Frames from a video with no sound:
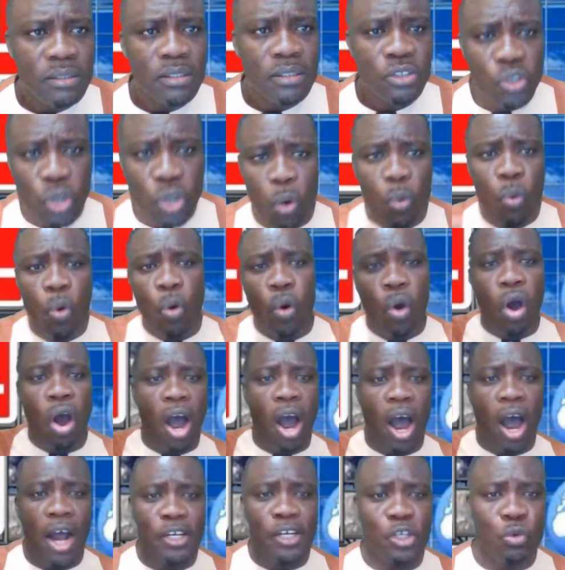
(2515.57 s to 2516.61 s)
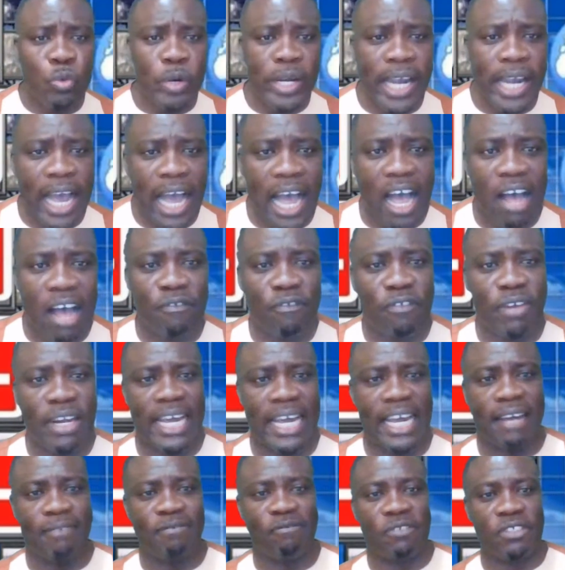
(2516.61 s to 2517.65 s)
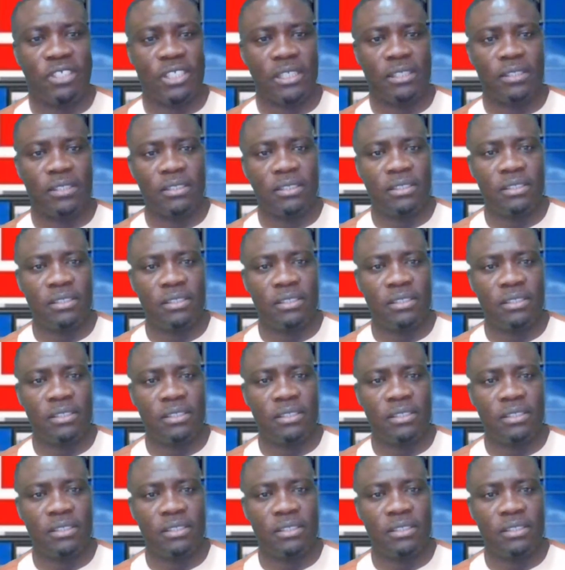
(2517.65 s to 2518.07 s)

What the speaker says: So who all do we have left?